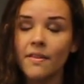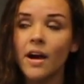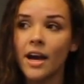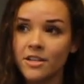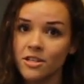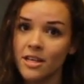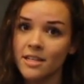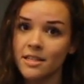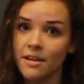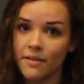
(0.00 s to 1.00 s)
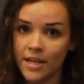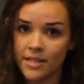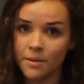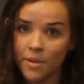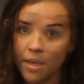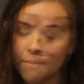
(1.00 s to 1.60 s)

and the hydrolyzing of ATP.